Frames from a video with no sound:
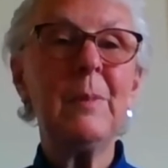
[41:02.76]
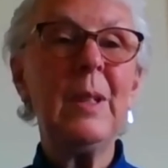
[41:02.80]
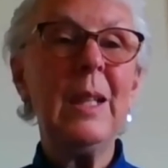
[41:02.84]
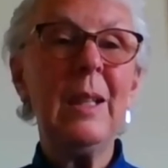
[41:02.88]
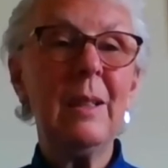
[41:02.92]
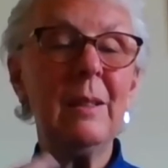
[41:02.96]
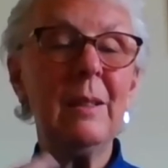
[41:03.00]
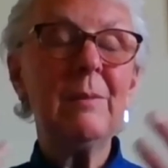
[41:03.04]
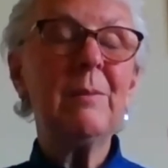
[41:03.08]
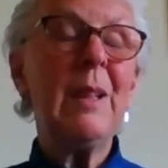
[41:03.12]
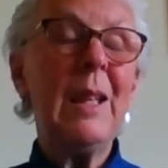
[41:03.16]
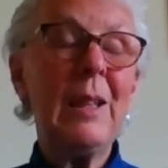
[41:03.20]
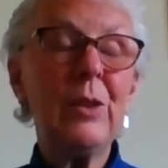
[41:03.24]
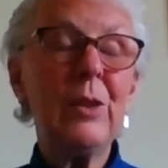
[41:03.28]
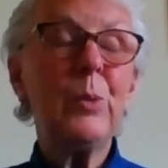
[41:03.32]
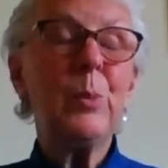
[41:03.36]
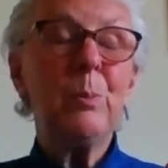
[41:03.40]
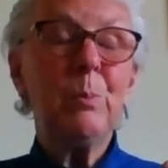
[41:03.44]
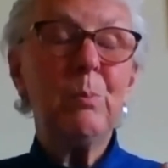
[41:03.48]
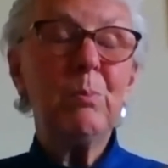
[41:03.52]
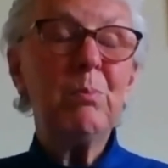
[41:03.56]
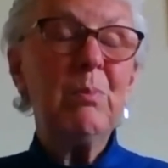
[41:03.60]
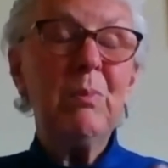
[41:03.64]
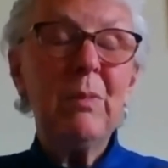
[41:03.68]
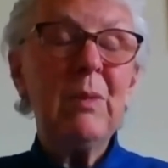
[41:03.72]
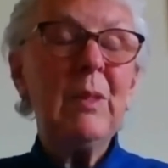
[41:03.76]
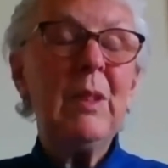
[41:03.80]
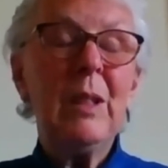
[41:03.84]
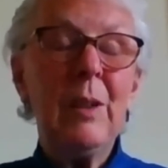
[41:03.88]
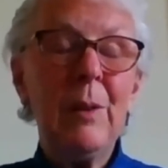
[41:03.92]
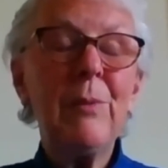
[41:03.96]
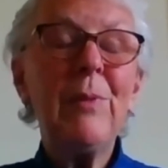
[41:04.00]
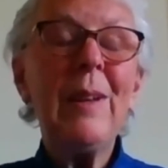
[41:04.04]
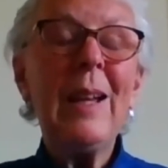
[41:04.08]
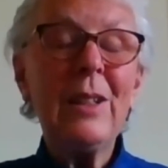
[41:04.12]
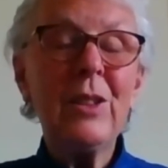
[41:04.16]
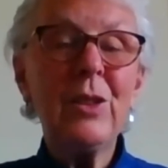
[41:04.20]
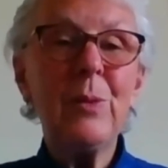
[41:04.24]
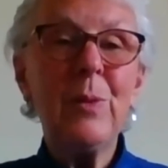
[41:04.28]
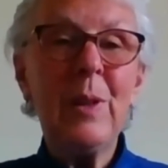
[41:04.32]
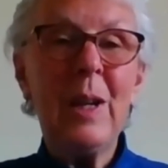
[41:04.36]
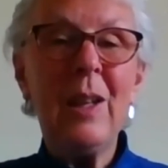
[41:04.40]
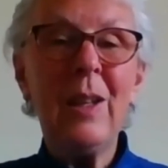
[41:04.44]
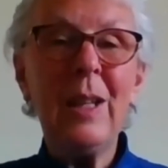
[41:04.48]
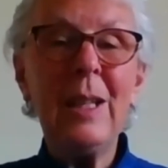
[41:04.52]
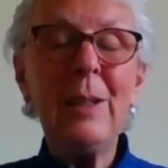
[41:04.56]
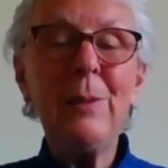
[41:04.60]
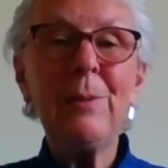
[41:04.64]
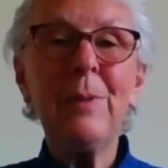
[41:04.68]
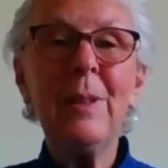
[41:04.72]
that's a fact of
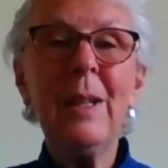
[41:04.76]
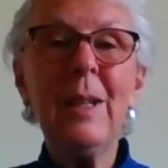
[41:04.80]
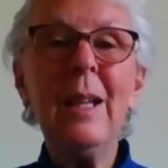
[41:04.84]
life.